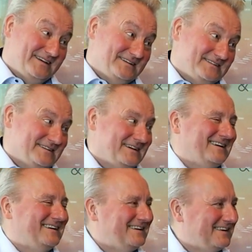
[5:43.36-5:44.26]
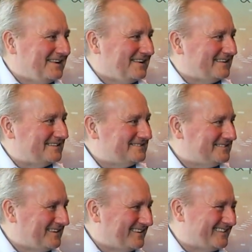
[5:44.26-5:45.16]

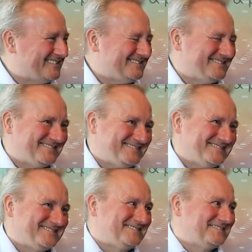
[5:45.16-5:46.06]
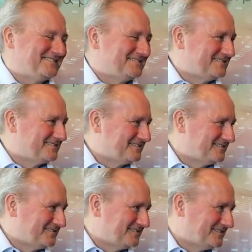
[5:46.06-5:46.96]

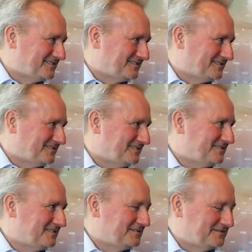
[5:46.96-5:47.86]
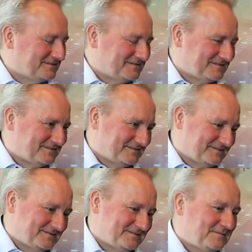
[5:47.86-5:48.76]

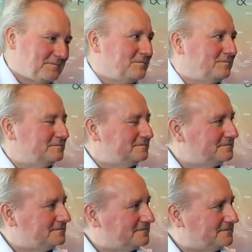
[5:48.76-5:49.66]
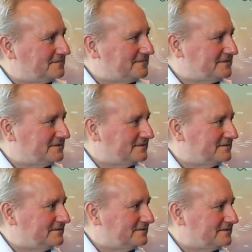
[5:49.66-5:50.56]

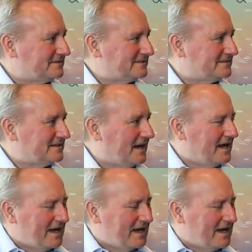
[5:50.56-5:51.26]
(silent)